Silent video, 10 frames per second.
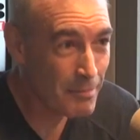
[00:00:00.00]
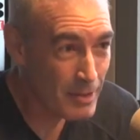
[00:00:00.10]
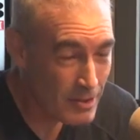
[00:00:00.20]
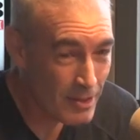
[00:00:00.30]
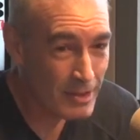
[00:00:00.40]

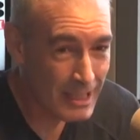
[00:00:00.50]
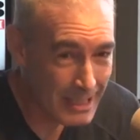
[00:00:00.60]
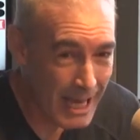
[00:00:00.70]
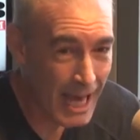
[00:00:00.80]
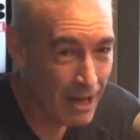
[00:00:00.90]
but
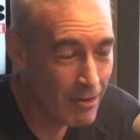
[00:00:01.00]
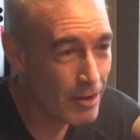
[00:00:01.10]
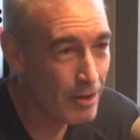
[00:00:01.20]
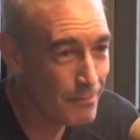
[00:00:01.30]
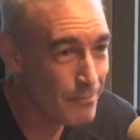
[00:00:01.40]
certainly
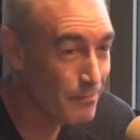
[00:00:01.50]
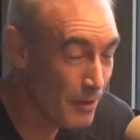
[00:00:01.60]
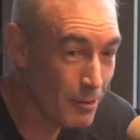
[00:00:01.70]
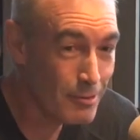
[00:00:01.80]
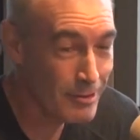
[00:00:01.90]
now I
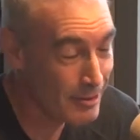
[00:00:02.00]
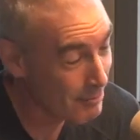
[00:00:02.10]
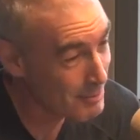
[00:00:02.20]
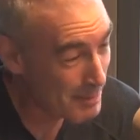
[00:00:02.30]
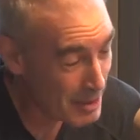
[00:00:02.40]
felt
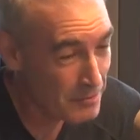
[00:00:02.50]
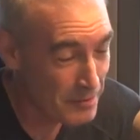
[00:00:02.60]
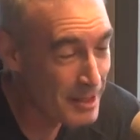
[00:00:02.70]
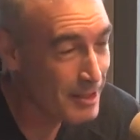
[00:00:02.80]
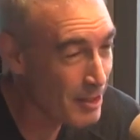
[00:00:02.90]
I was much
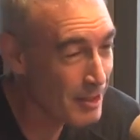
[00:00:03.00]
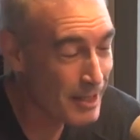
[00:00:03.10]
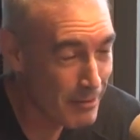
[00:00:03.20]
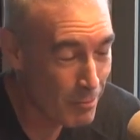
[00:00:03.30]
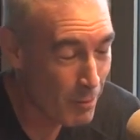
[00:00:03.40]
fitter than
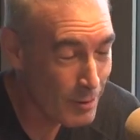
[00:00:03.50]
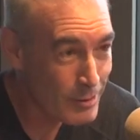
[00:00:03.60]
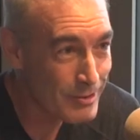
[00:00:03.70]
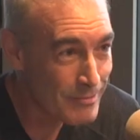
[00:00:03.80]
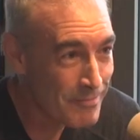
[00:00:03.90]
I ever
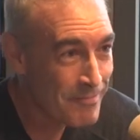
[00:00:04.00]
was.